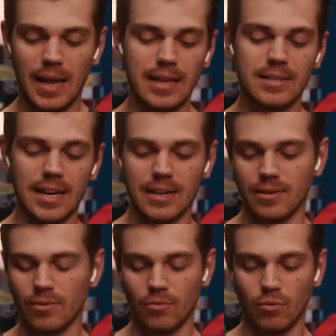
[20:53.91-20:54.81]
and
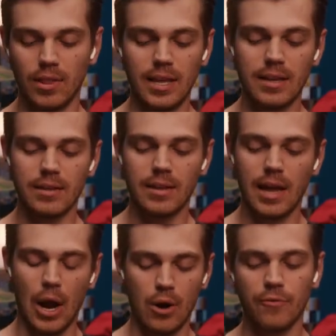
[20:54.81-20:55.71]
didn't really
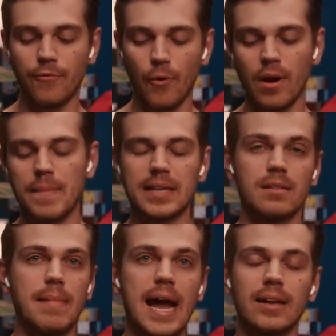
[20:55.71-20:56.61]
care for it because
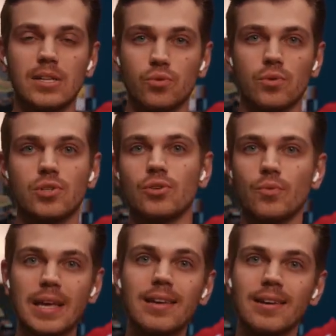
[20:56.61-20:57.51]
the magnets were too
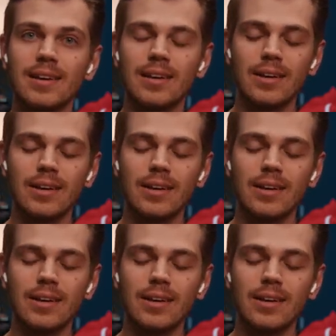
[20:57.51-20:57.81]
weak.